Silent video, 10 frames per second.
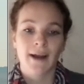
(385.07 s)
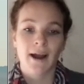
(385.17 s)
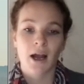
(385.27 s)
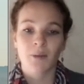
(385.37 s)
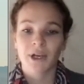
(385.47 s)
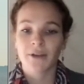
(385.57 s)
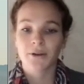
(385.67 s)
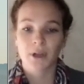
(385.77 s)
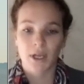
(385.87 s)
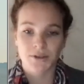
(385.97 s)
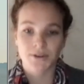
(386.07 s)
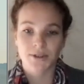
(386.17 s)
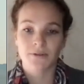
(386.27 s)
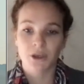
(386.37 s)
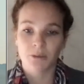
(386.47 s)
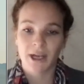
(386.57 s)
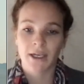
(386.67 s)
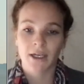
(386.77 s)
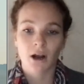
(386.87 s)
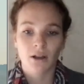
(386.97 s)
and other clusters of
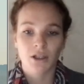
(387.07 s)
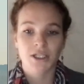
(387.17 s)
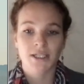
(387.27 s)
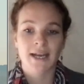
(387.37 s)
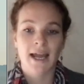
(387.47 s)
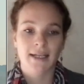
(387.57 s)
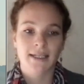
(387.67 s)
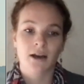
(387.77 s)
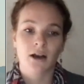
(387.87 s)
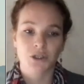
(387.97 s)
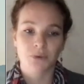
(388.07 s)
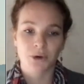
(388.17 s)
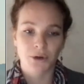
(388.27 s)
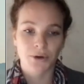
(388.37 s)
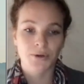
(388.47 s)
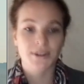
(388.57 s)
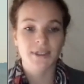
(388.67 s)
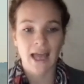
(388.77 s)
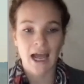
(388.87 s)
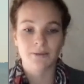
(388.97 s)
nearby colleges and ag tech entrepreneurs,
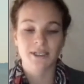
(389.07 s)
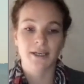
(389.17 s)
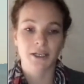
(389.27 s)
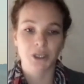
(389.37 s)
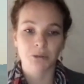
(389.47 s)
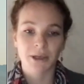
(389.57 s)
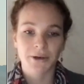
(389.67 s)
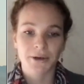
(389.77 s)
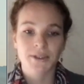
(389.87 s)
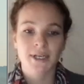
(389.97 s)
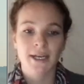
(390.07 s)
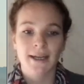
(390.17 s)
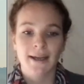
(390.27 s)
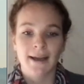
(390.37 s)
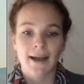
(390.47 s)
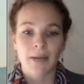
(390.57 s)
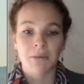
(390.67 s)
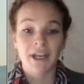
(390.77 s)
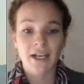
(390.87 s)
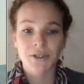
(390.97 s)
labs, and incubators.
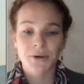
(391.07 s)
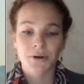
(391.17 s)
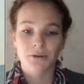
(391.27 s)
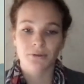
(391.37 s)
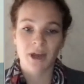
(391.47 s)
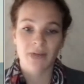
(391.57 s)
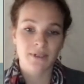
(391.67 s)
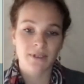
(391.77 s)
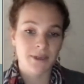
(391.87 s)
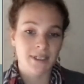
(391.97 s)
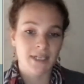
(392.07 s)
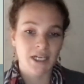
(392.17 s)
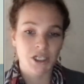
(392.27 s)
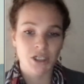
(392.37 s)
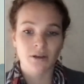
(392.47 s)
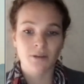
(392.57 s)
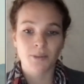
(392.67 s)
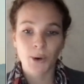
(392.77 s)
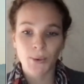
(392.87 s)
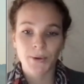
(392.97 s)
And as you heard from Evan's presentation on the
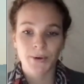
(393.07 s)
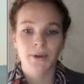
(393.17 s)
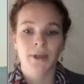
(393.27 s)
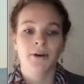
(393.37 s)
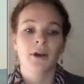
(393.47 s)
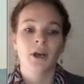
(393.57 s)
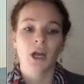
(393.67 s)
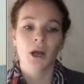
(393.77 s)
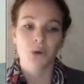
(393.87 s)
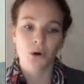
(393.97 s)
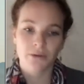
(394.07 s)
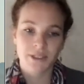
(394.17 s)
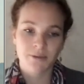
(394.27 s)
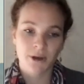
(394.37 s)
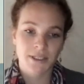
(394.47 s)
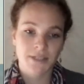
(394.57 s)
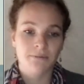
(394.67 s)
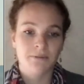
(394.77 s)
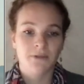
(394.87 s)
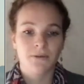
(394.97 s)
poll earlier, poll respondents
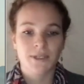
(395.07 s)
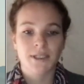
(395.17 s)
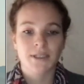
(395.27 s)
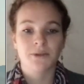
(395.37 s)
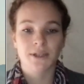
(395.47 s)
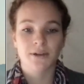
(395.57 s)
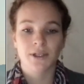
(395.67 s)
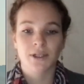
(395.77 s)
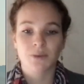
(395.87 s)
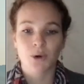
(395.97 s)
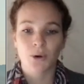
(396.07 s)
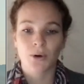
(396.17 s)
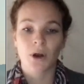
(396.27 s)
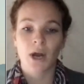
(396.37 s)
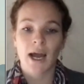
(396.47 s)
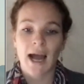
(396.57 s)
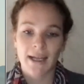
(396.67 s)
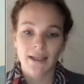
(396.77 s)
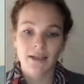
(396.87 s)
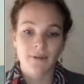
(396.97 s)
from the Food System Resilience poll
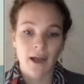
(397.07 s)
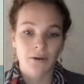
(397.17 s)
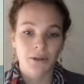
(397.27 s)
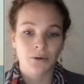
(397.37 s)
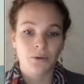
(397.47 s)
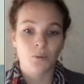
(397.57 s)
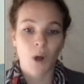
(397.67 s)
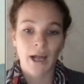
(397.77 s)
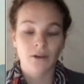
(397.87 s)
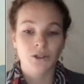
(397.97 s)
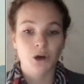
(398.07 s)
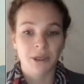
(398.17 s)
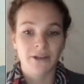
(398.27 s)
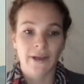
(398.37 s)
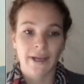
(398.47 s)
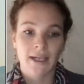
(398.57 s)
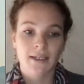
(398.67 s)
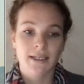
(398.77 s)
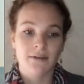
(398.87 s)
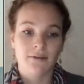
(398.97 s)
highly value wild open
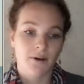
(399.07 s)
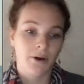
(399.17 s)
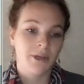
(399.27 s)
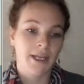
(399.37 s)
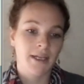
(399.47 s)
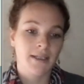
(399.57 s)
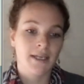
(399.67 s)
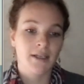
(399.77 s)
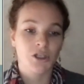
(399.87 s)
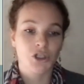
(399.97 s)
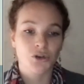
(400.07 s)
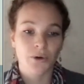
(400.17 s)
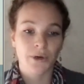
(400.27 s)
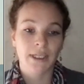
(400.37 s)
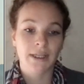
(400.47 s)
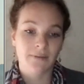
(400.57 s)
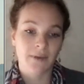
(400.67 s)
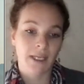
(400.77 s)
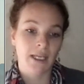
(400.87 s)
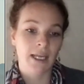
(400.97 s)
lands and farmland and enjoy
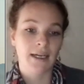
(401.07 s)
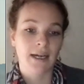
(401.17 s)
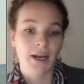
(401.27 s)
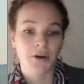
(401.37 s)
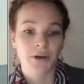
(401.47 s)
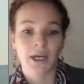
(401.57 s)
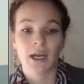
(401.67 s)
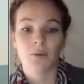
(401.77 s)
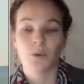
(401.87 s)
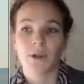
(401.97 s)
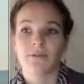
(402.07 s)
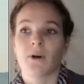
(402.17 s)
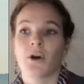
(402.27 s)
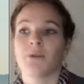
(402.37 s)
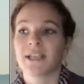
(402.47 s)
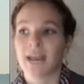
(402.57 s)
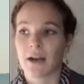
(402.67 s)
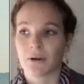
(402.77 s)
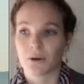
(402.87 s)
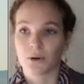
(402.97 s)
living in an area with farms and
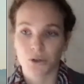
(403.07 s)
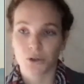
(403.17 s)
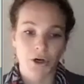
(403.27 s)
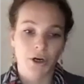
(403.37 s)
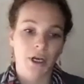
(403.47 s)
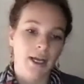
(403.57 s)
agriculture.